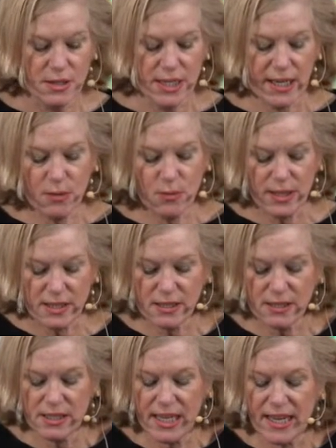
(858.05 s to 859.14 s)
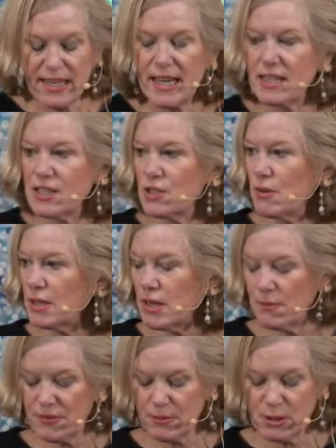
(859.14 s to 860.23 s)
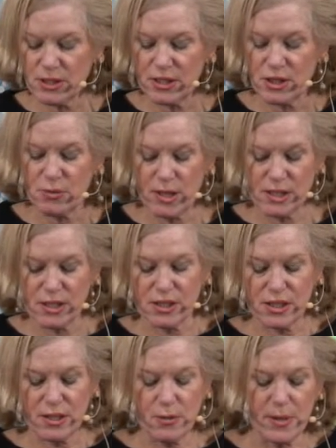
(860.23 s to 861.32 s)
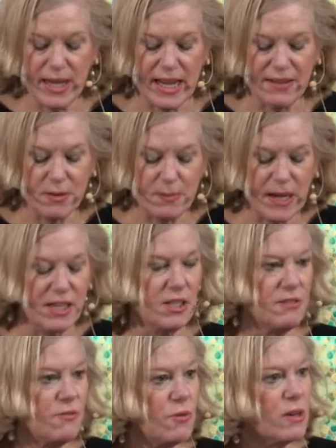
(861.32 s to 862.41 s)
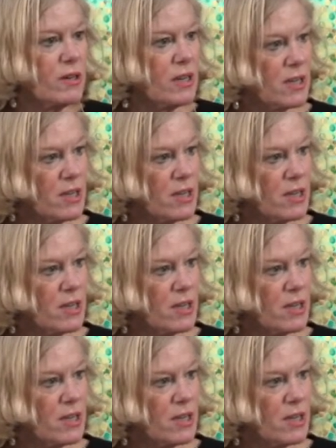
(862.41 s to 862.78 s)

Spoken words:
Take a risk. Say yes to uncomfortable situations that you may have a passion for,